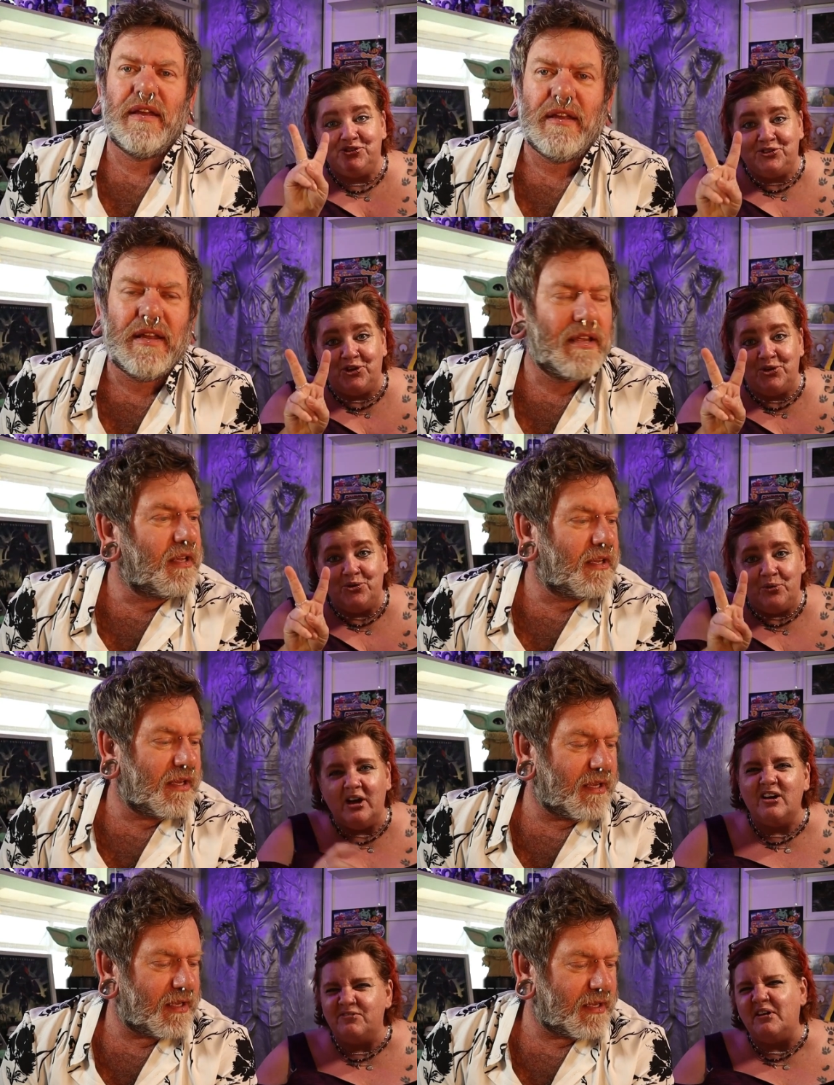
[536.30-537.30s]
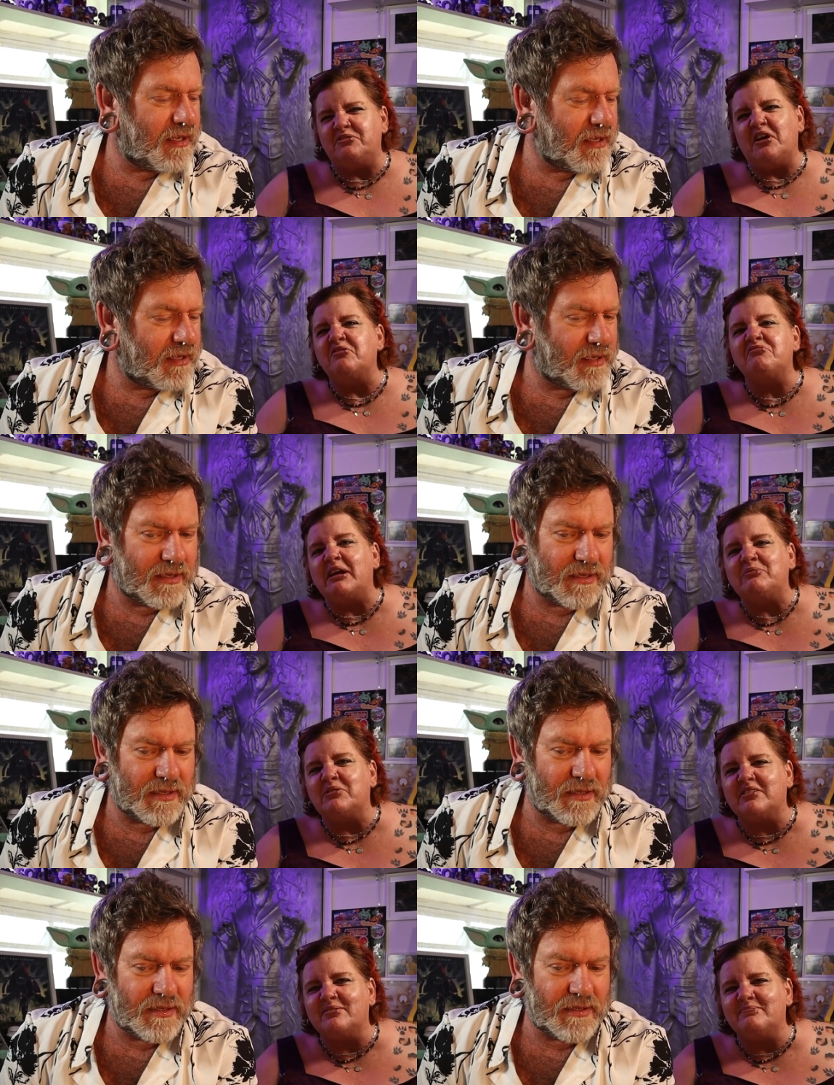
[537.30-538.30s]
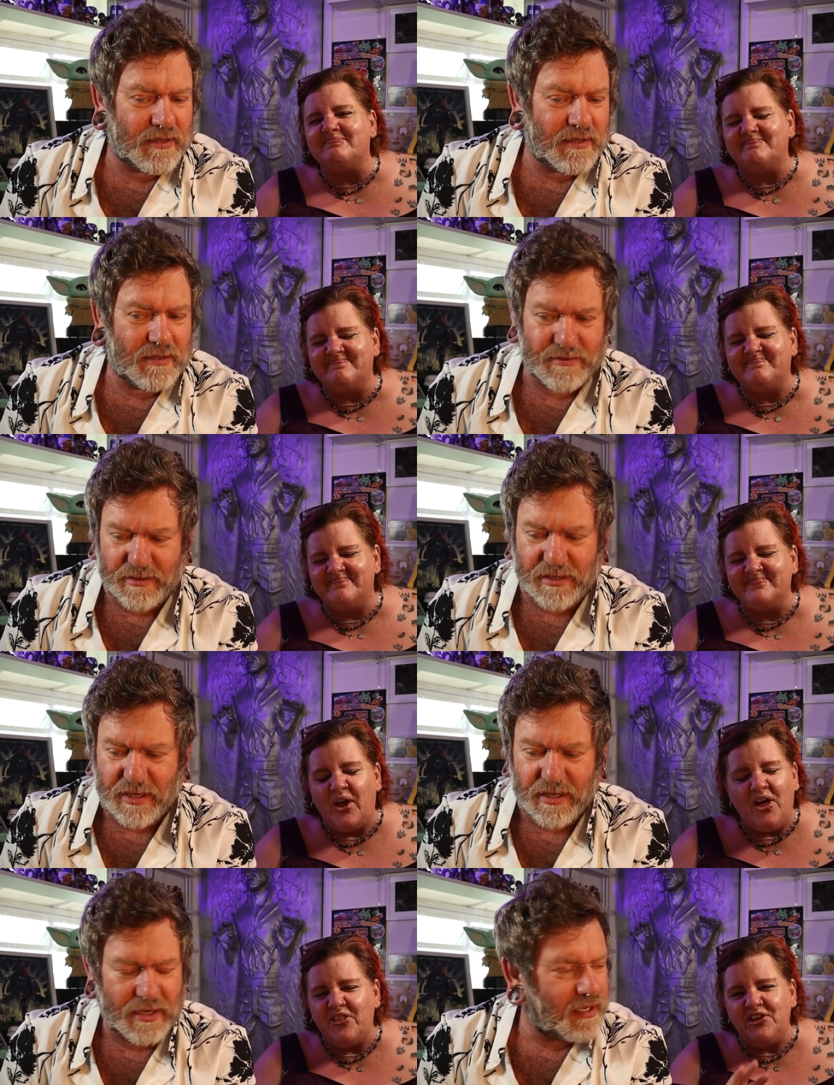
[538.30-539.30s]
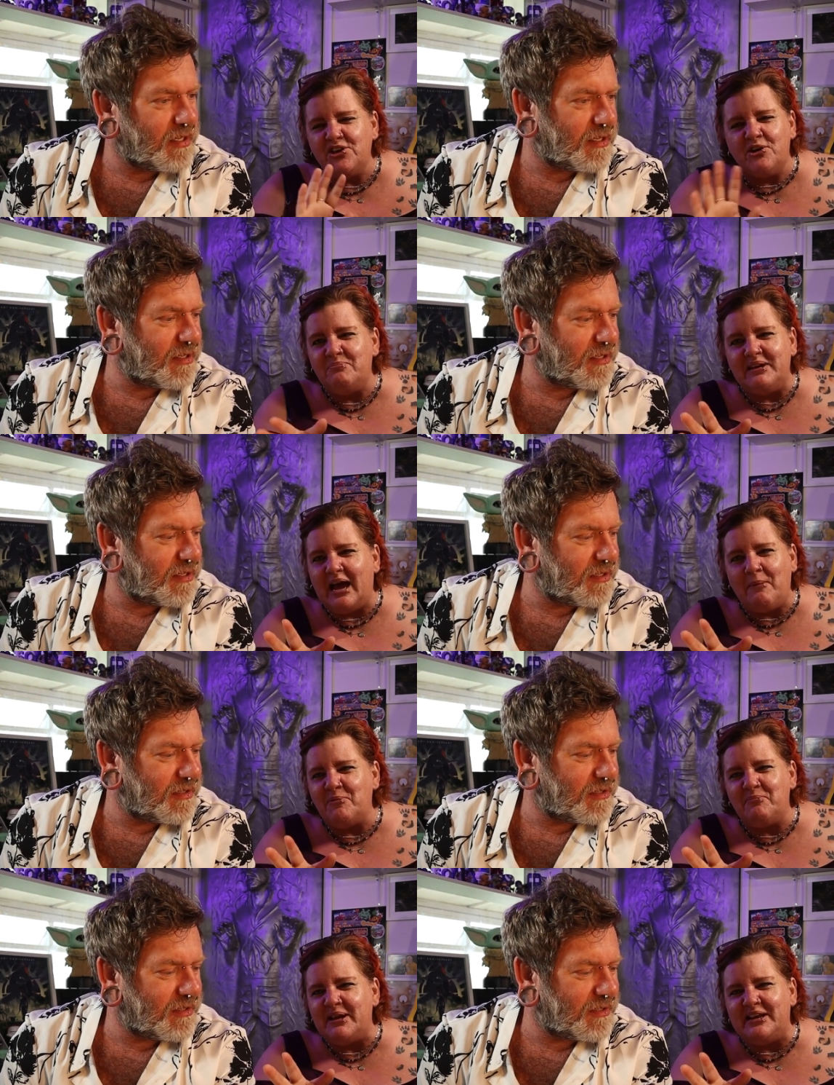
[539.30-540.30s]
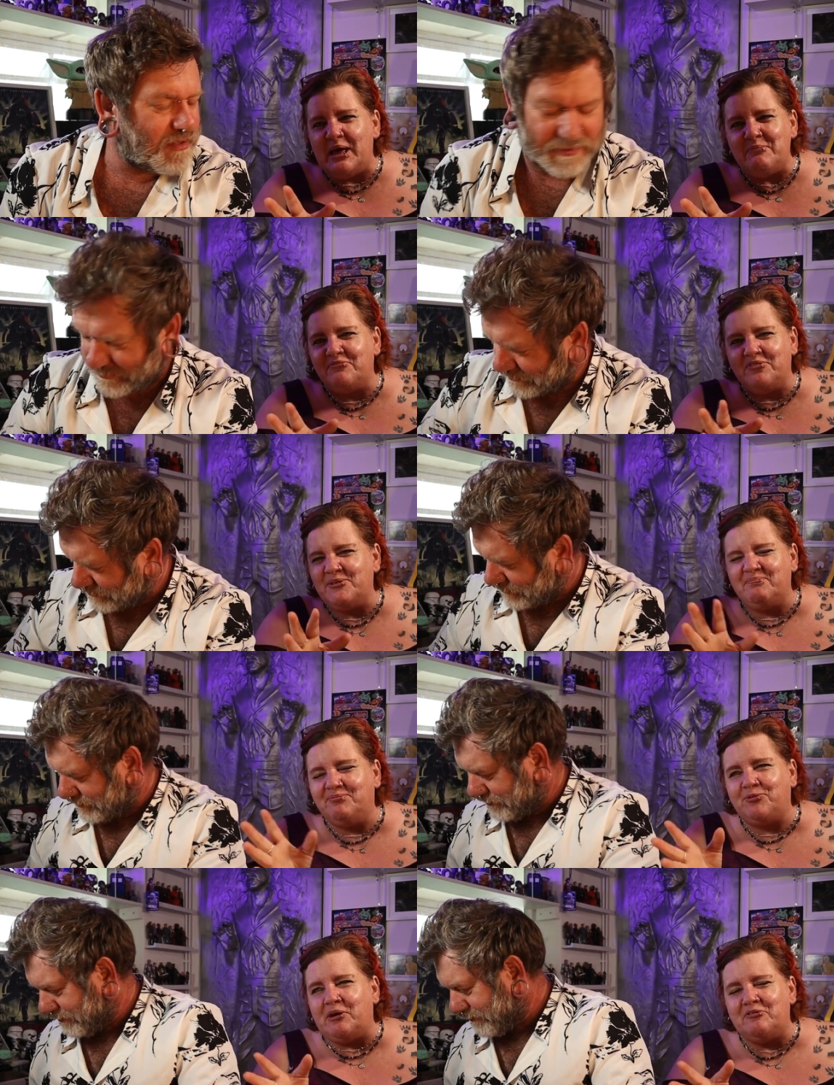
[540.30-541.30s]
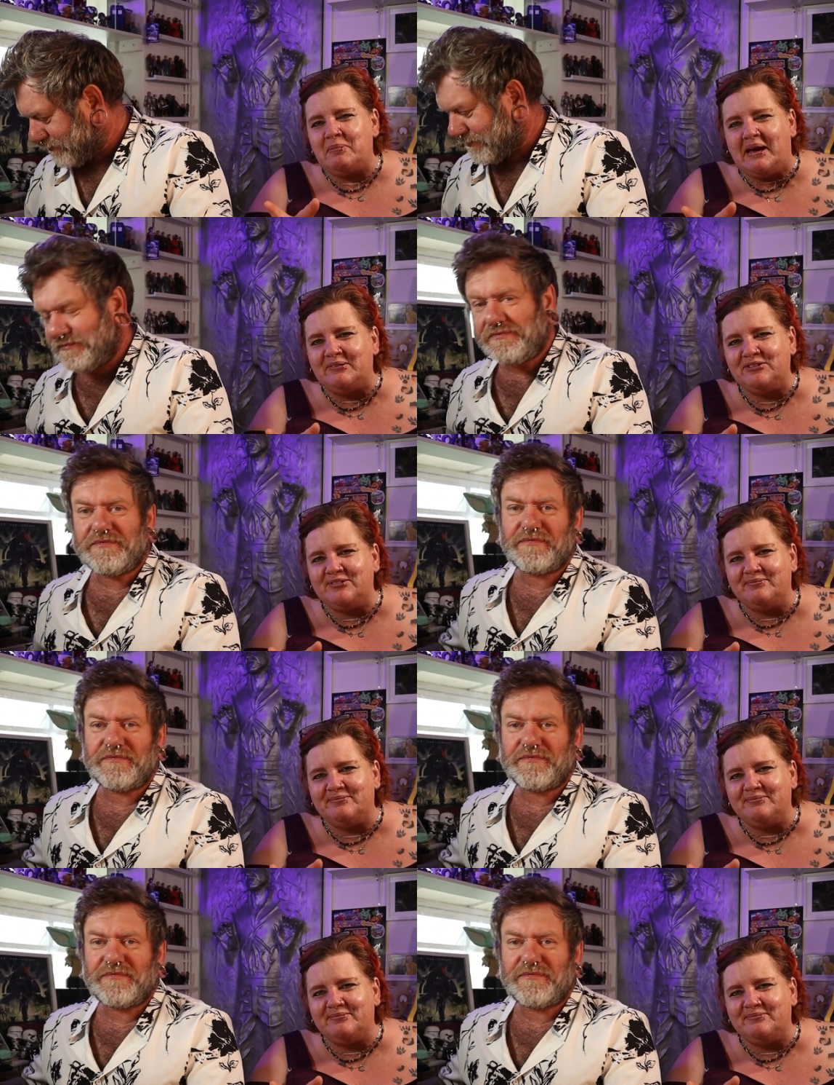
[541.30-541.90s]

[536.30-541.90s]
Speaker 1: two photo frames that you can pick up at B and M for twelve pounds.